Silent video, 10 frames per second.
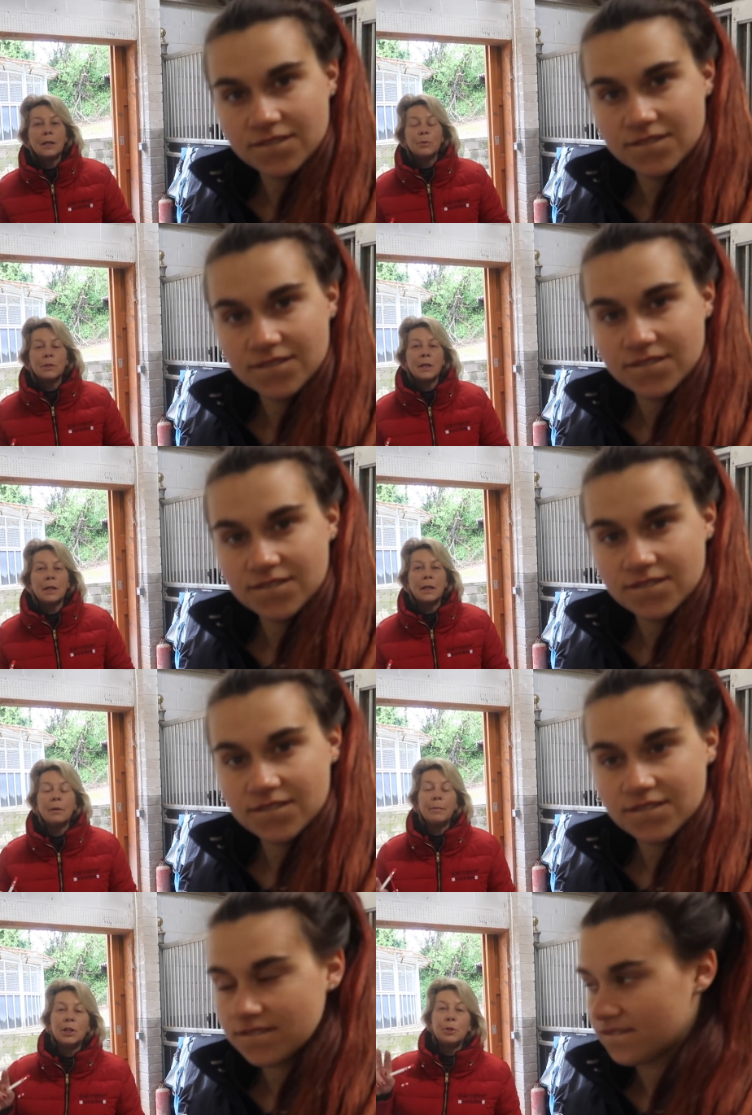Speaker 1: is we're taking a
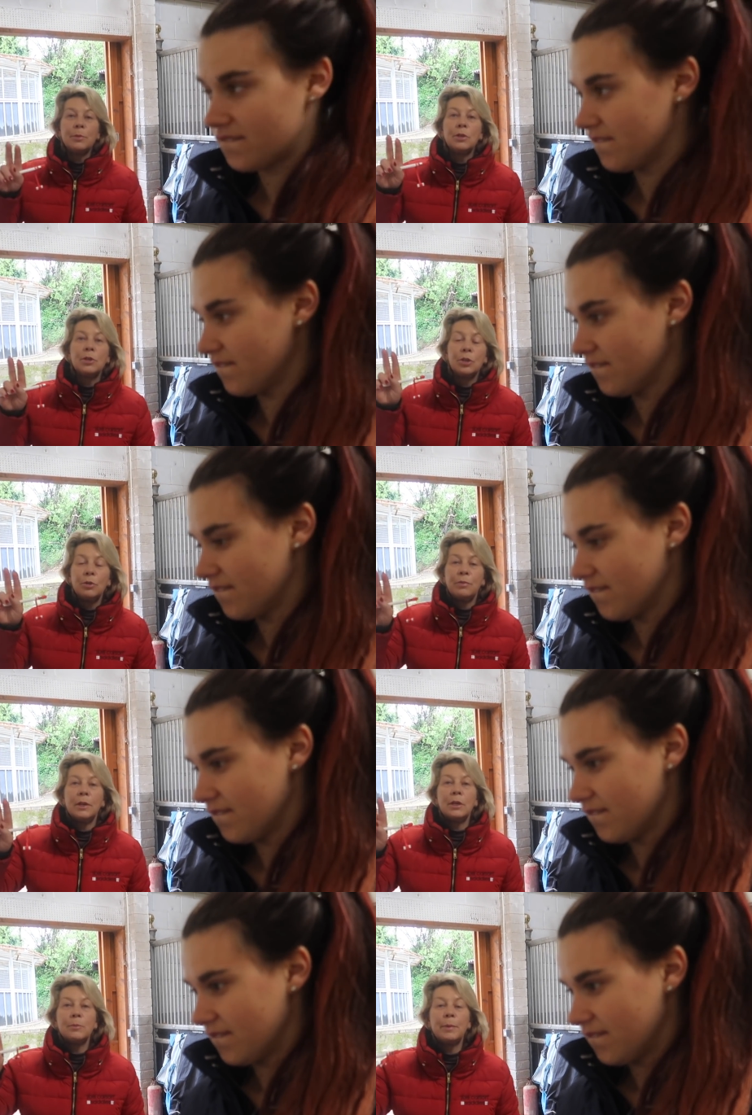measurement two
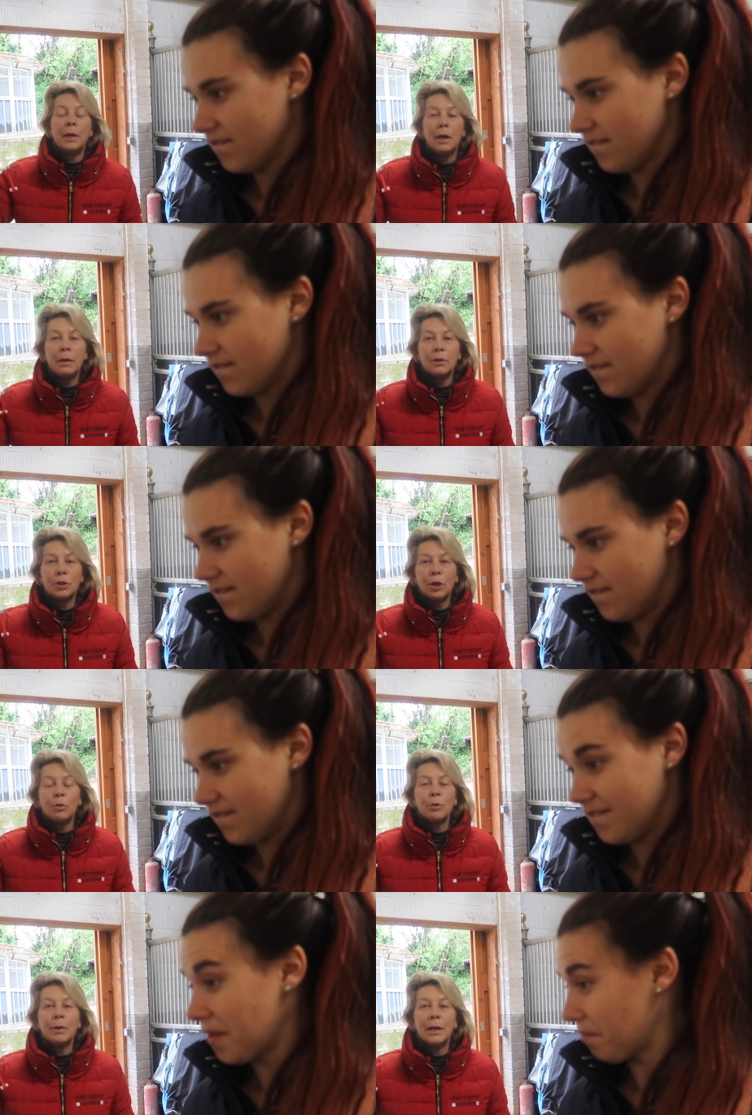fingers behind the
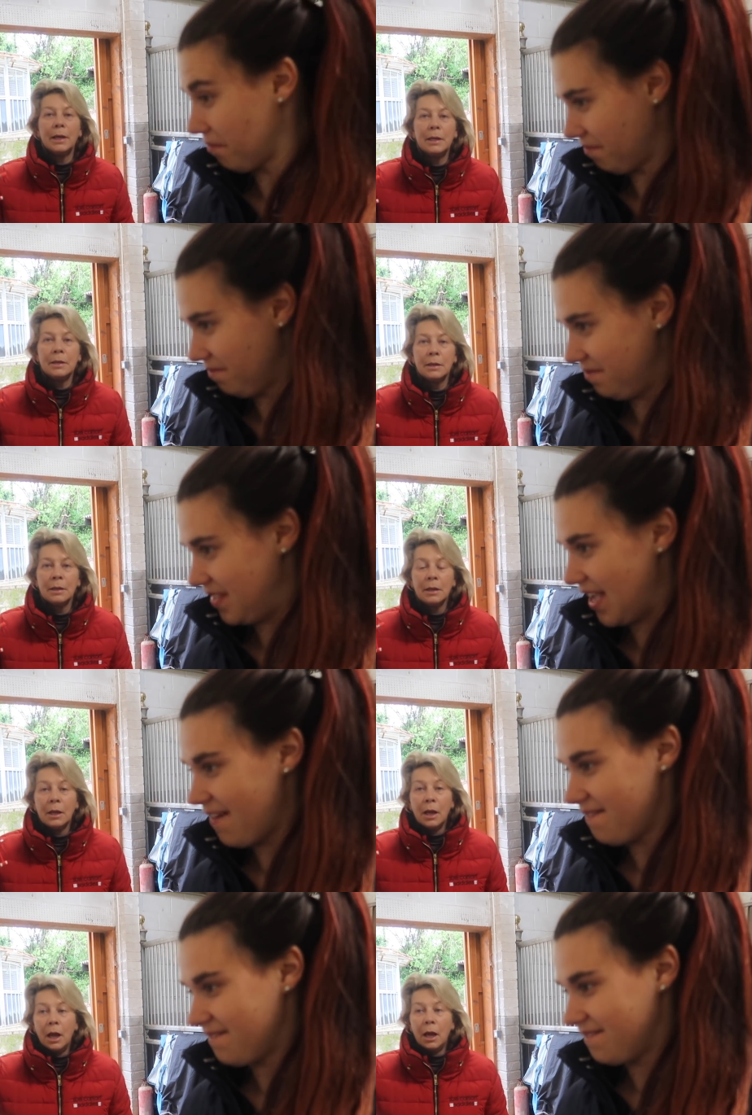shoulder blade. Yeah.
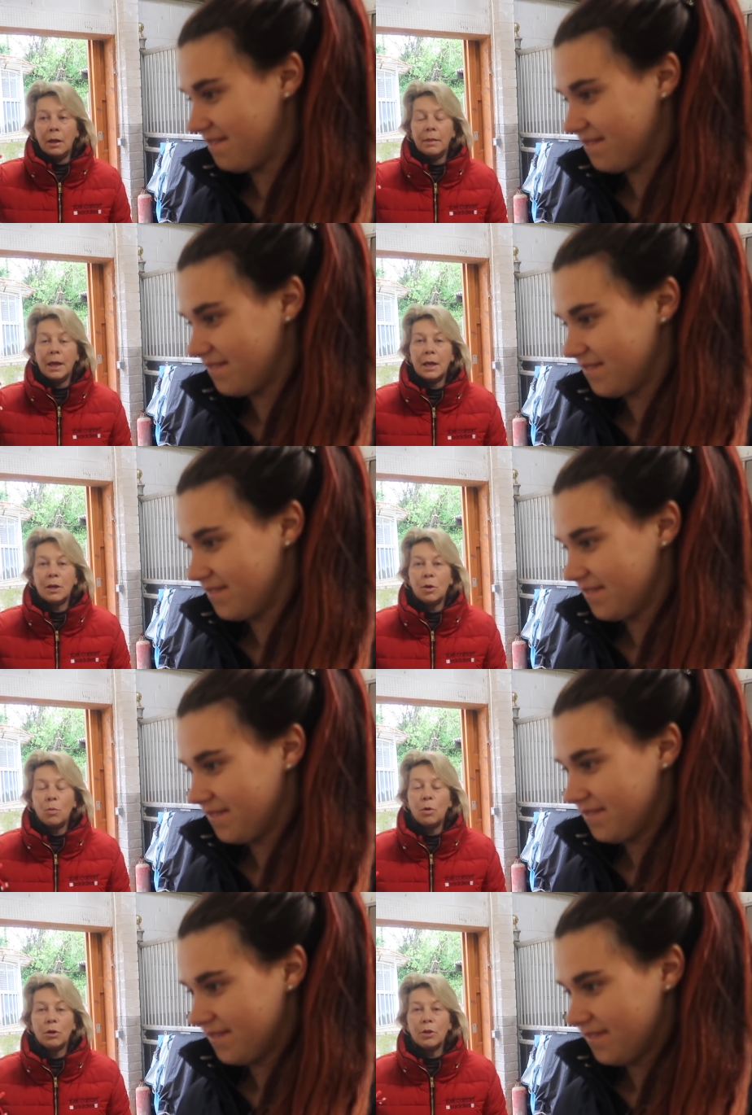And then
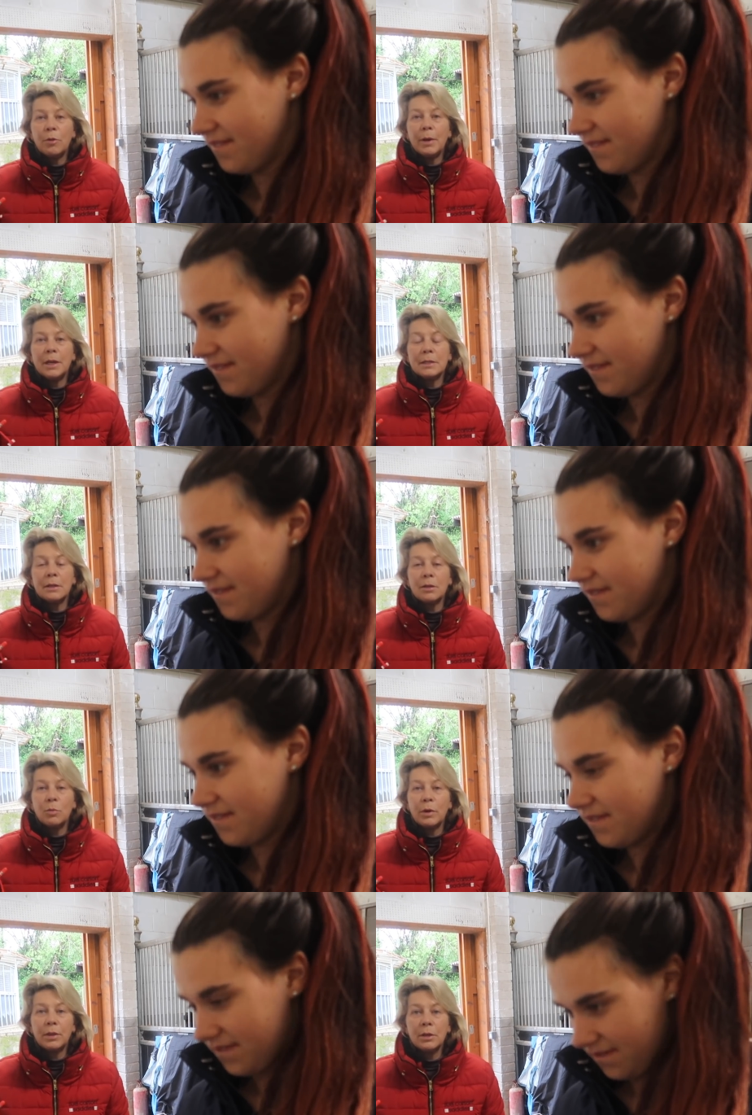one at the base of the
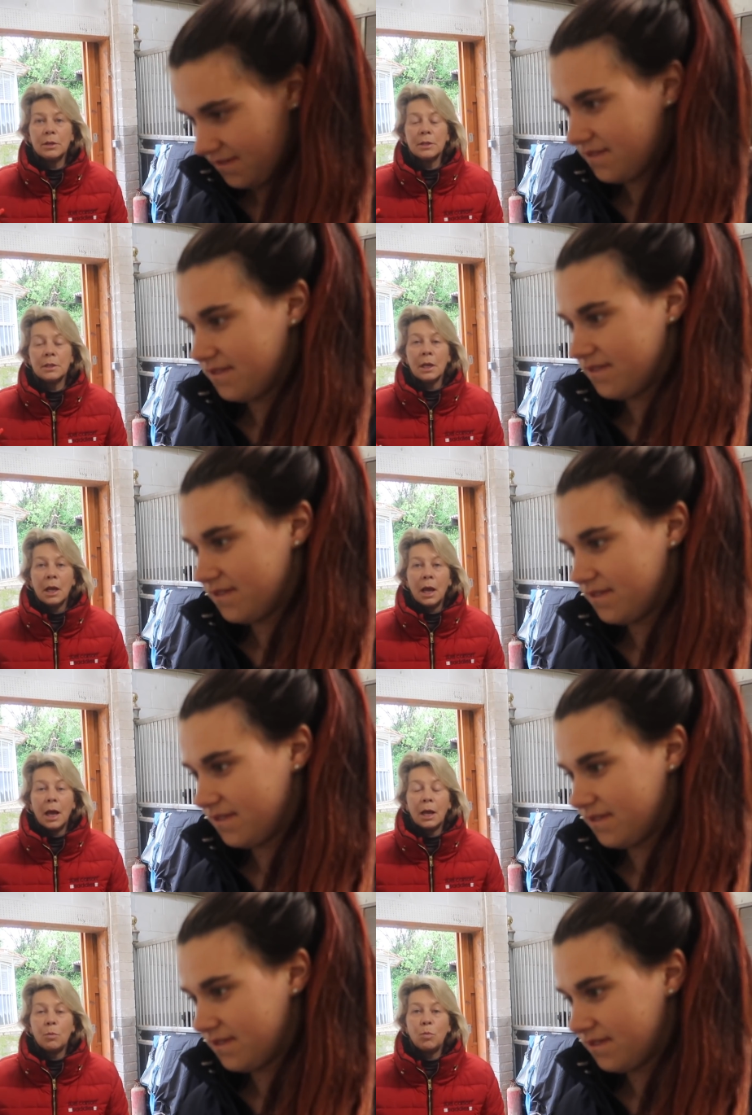withers
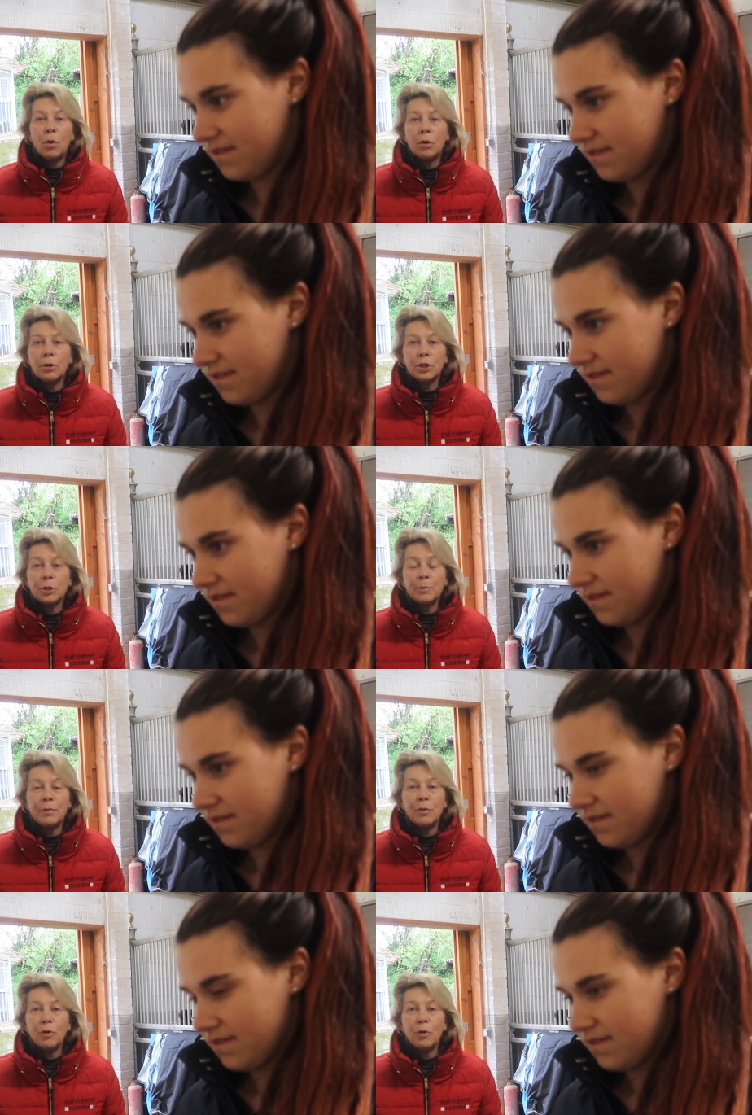and one just
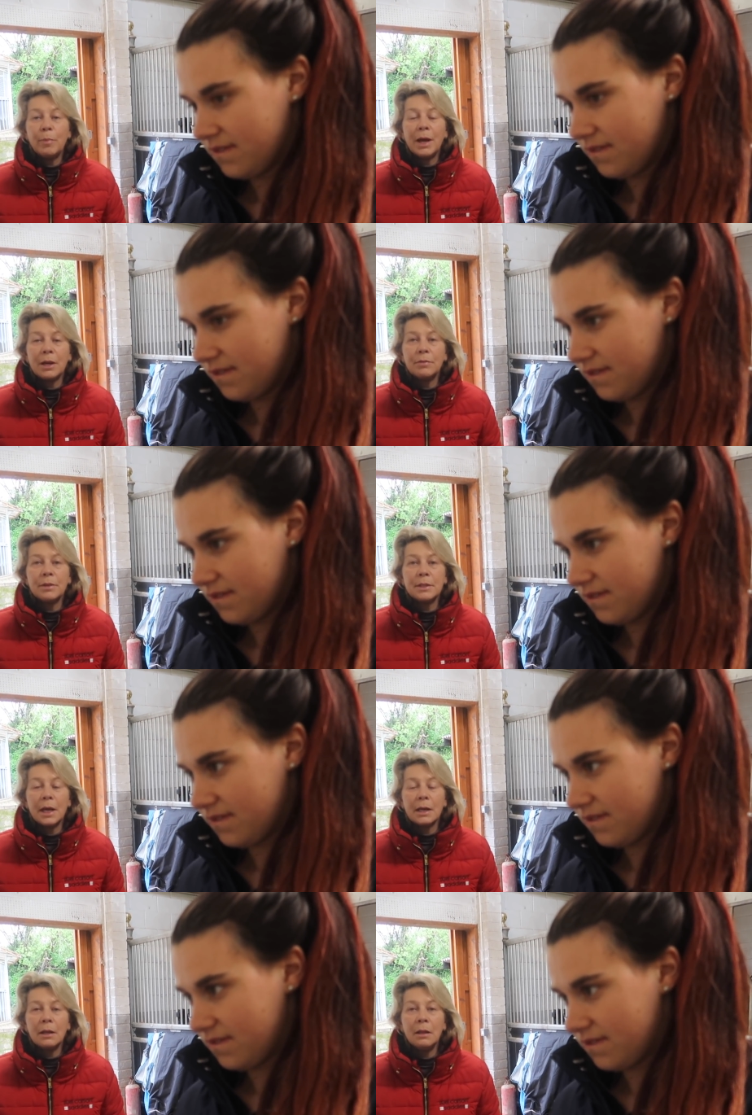before the back of the
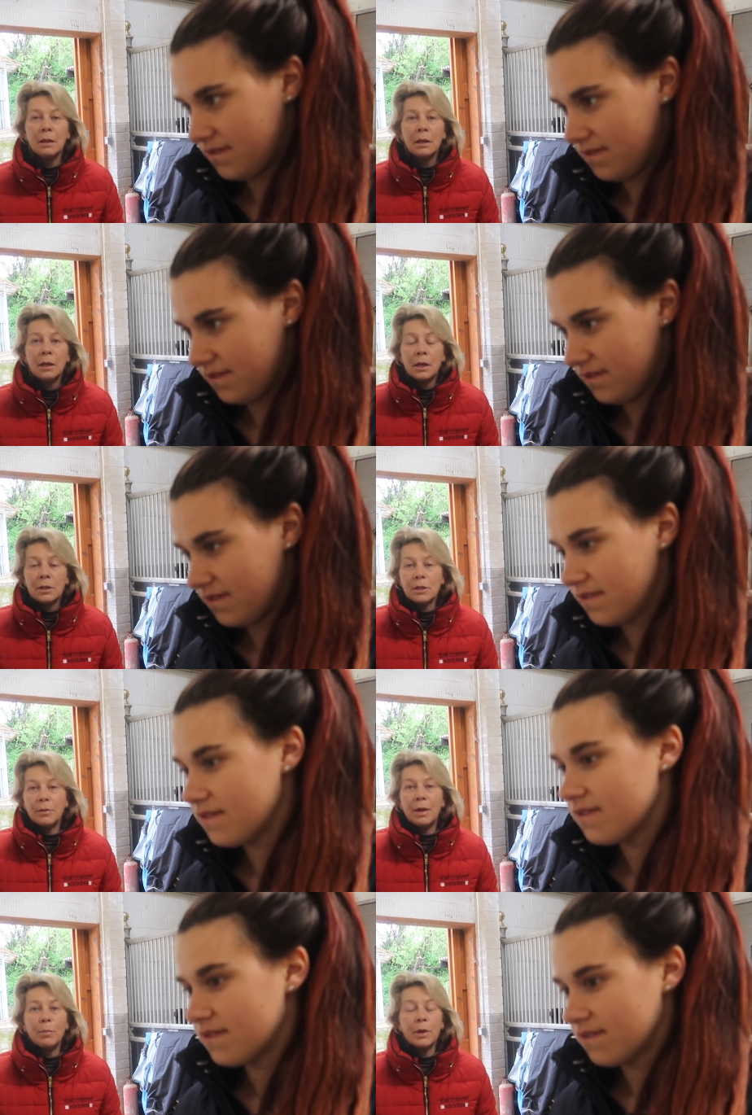saddle. So
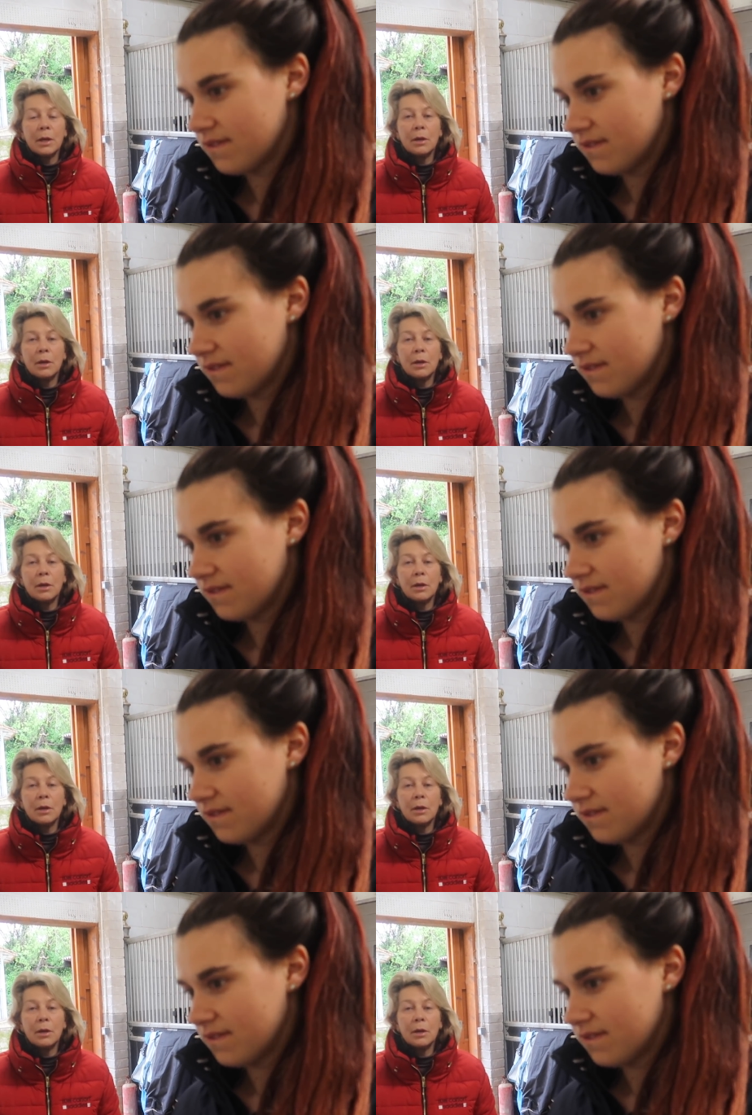then we